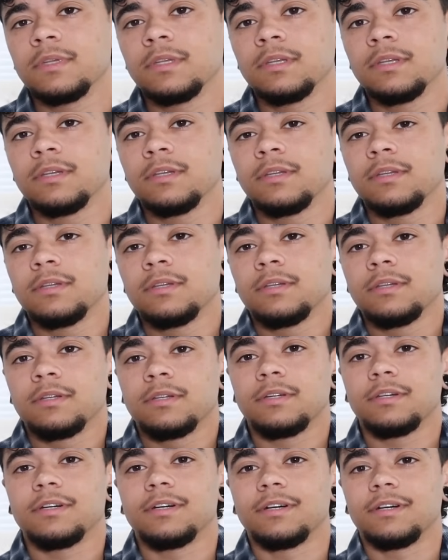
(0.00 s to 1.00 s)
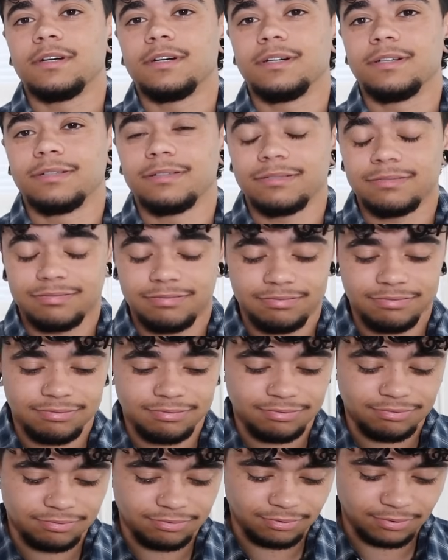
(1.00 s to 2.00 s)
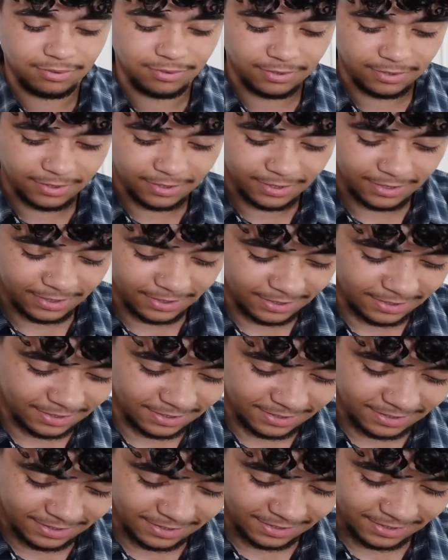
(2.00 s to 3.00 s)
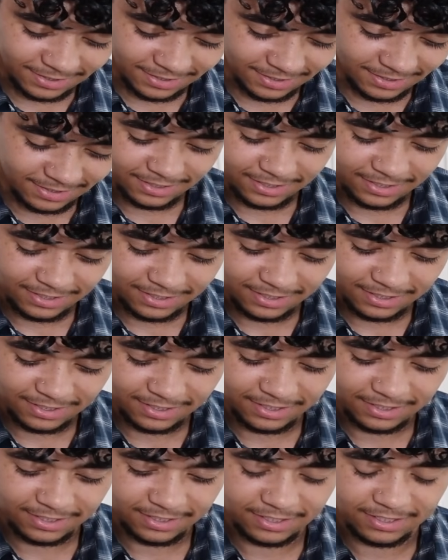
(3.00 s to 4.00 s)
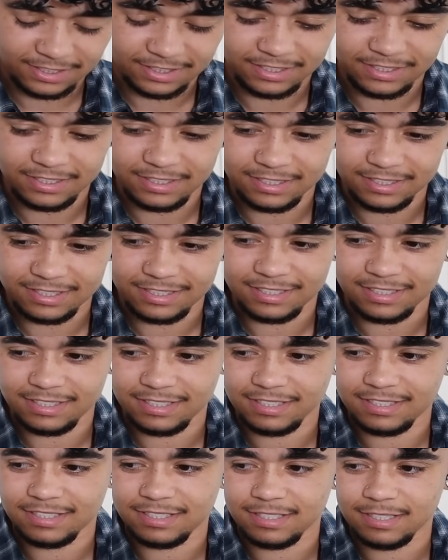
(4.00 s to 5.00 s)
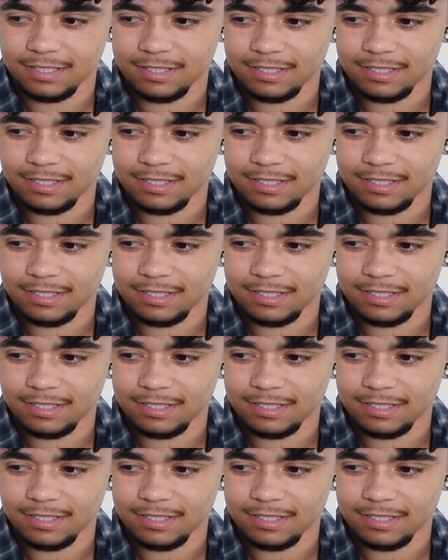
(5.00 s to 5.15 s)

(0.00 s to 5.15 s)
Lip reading: No words are spoken by the person on screen.